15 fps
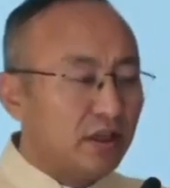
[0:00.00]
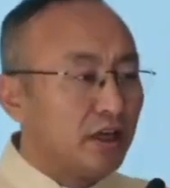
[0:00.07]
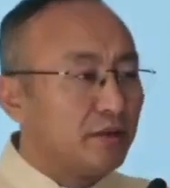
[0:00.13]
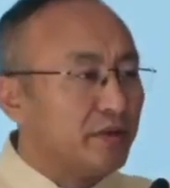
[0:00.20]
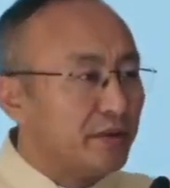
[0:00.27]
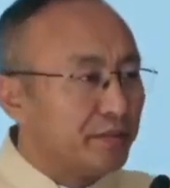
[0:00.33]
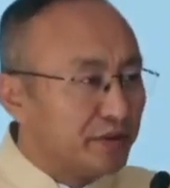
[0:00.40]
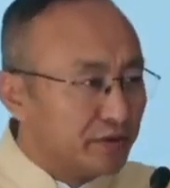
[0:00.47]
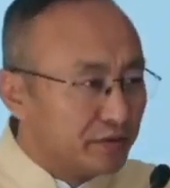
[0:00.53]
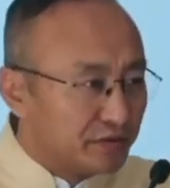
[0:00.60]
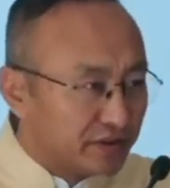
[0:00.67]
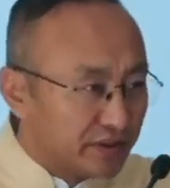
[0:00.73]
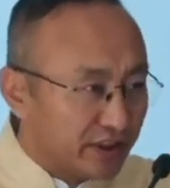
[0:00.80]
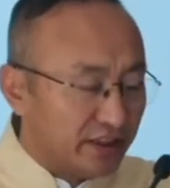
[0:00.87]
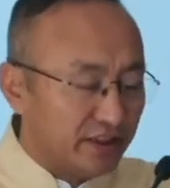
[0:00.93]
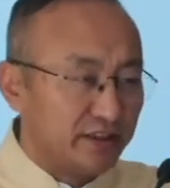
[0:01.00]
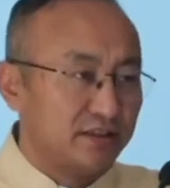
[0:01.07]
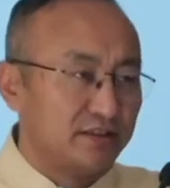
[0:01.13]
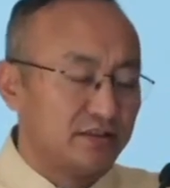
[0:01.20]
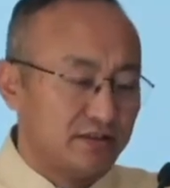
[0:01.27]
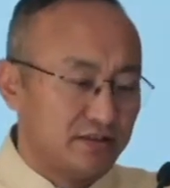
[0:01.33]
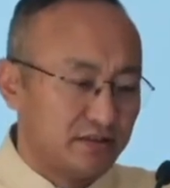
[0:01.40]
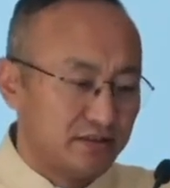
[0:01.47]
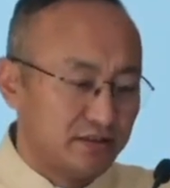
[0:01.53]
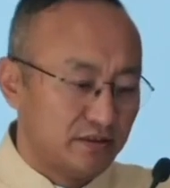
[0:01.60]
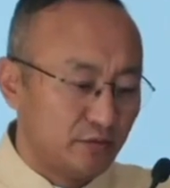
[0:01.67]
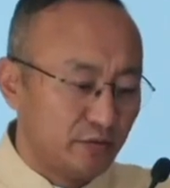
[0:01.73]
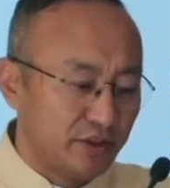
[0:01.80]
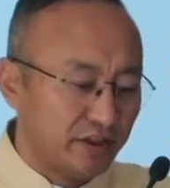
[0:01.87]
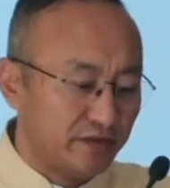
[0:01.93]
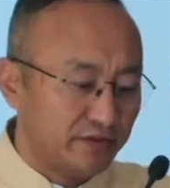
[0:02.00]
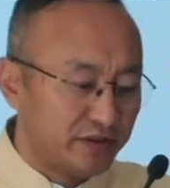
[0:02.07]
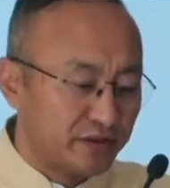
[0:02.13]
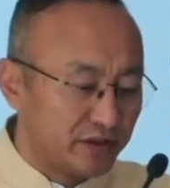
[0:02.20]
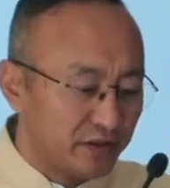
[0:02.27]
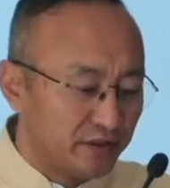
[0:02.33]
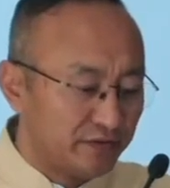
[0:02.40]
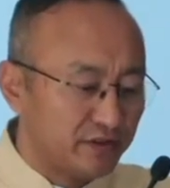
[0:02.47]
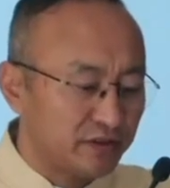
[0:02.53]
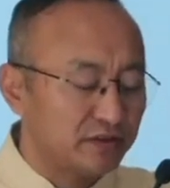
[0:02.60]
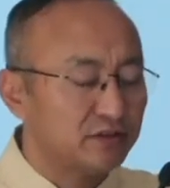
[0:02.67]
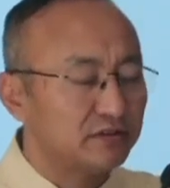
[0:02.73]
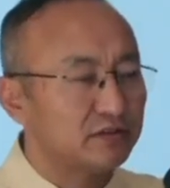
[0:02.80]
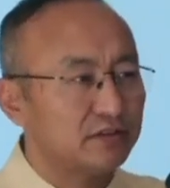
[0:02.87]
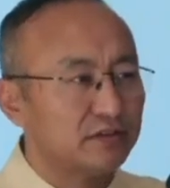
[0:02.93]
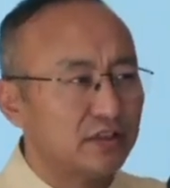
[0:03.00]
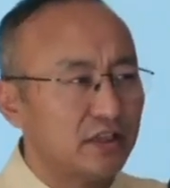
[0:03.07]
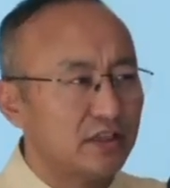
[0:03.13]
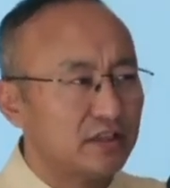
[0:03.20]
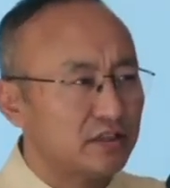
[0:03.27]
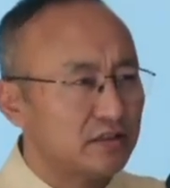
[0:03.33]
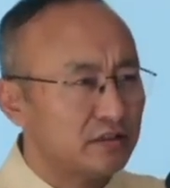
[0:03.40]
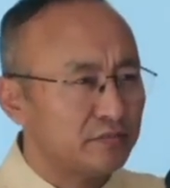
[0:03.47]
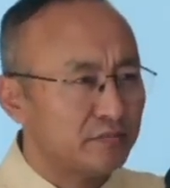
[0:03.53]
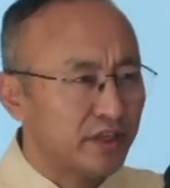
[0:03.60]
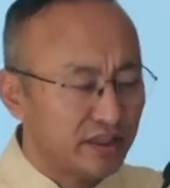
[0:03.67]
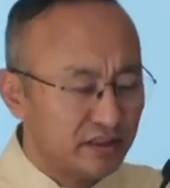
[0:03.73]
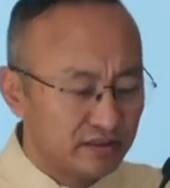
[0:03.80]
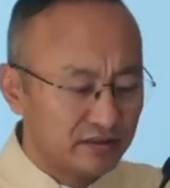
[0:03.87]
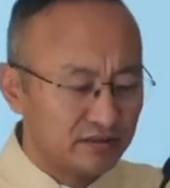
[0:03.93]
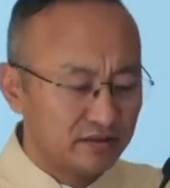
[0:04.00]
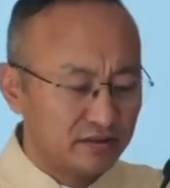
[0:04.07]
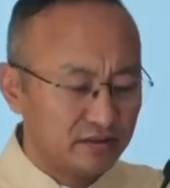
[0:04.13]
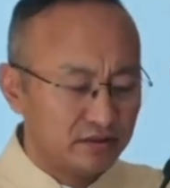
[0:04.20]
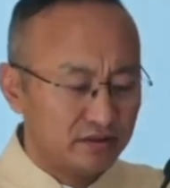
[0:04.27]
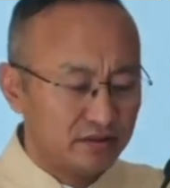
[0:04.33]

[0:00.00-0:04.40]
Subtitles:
I'm happy to say that we have achieved another milestone